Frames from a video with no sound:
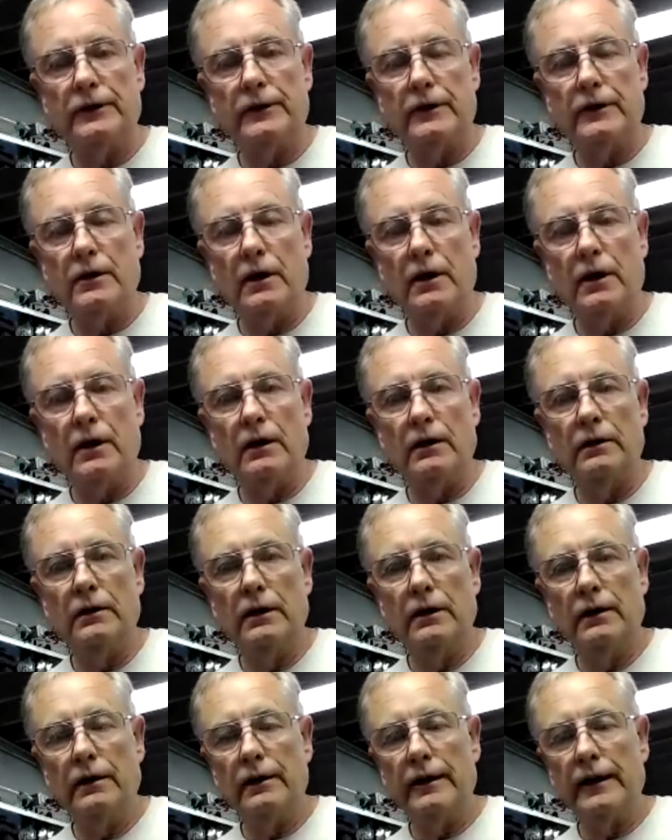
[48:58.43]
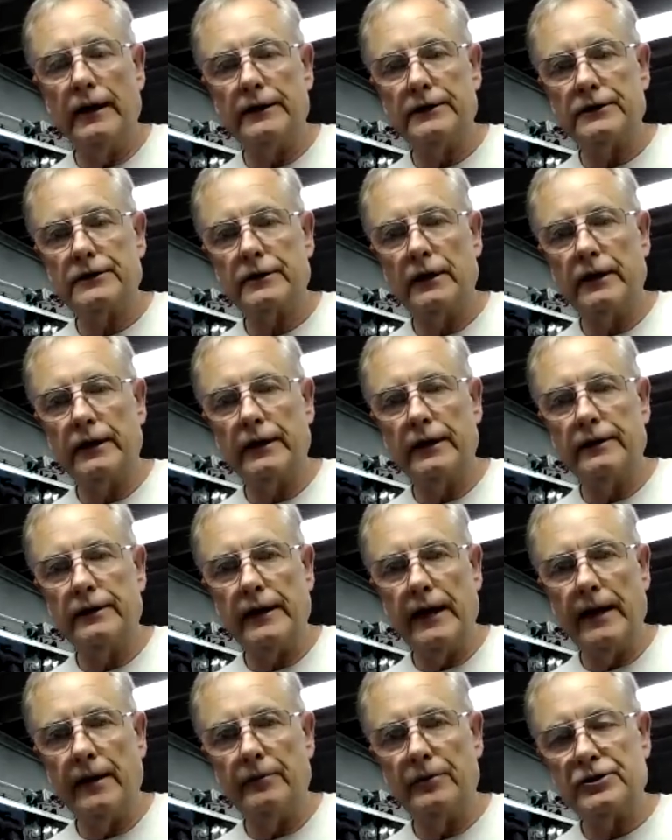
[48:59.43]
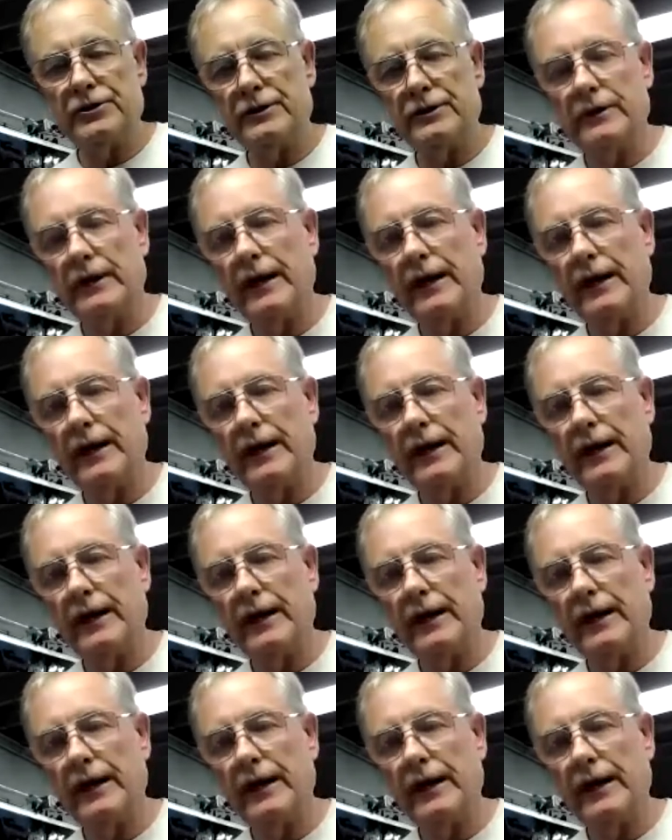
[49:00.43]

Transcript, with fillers: the car that's going to get damaged.